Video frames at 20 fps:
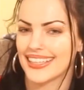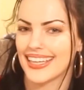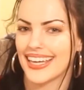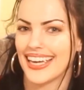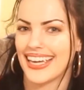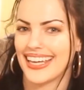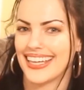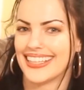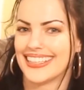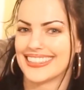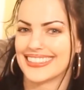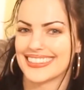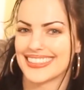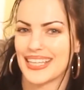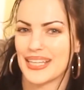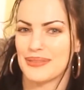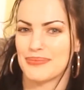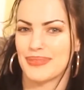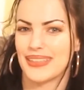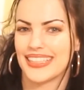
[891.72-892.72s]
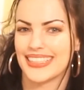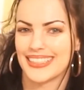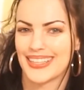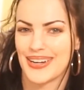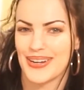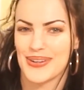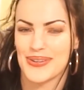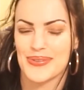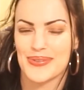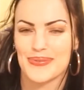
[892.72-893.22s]
And let me
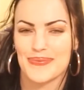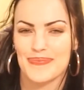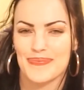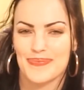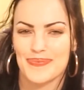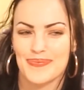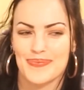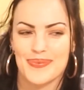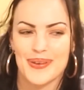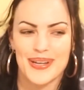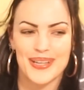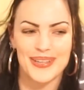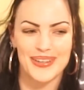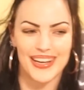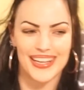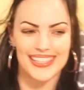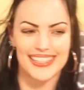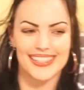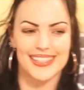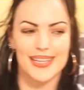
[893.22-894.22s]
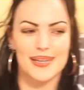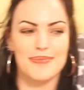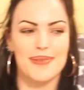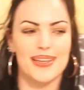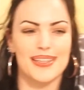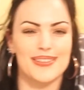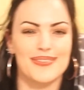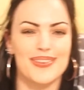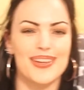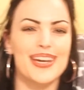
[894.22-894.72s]
know what you guys think
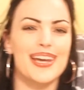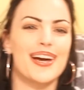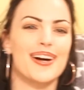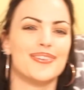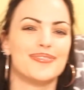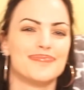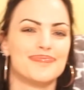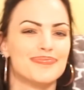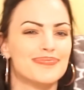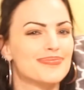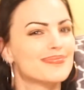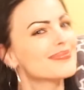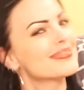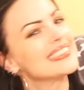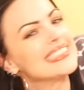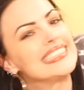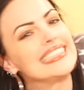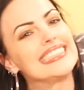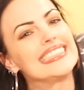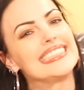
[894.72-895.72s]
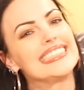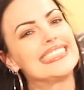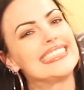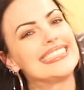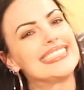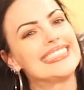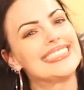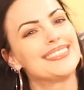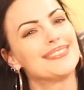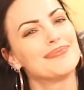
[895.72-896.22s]
about the video.
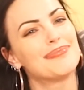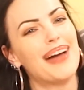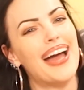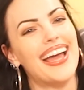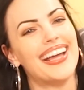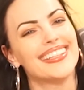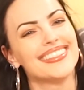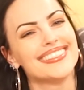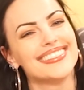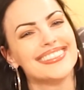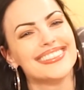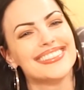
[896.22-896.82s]
Bye.